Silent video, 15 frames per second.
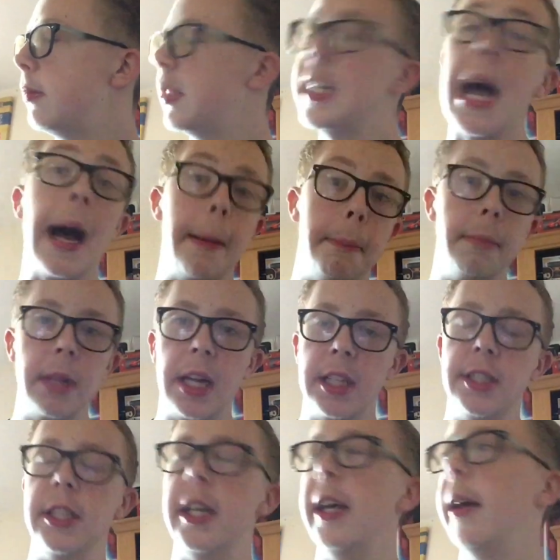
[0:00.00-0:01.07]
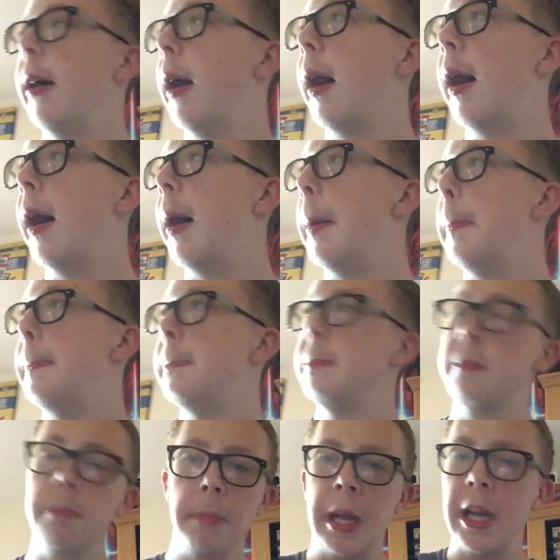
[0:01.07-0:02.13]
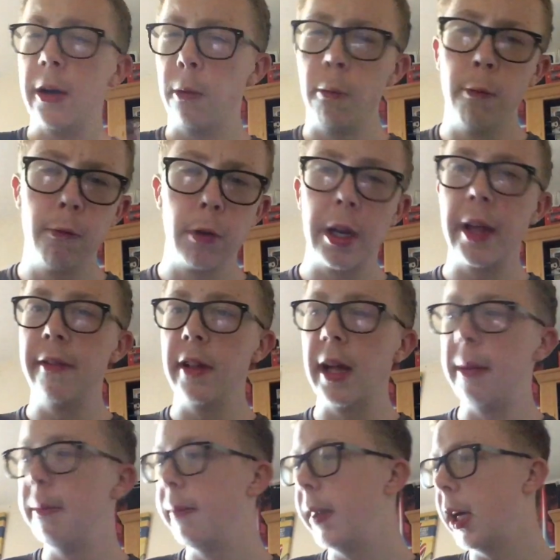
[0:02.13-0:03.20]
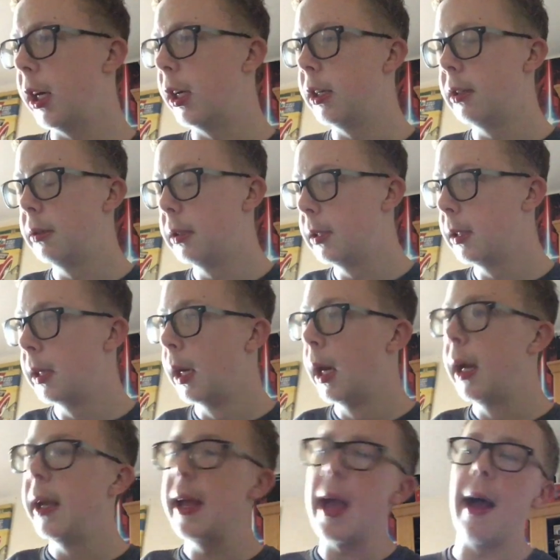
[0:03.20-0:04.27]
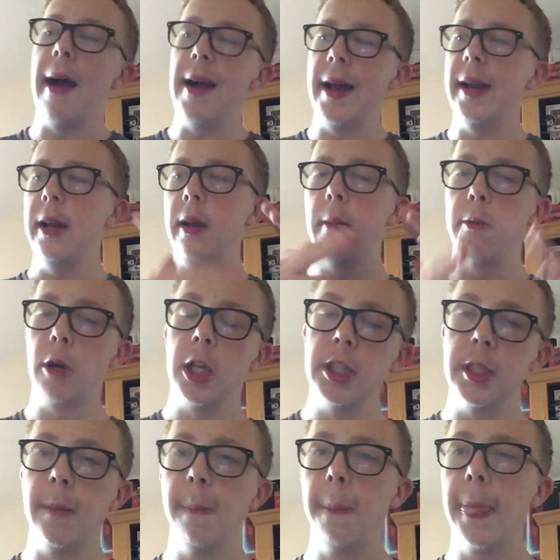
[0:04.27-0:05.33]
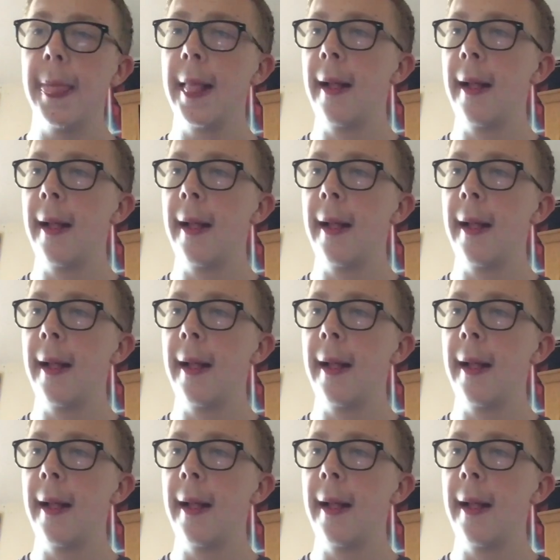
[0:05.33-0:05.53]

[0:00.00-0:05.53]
Sam, that's it. Meeting all three of them. And yeah, and in the present,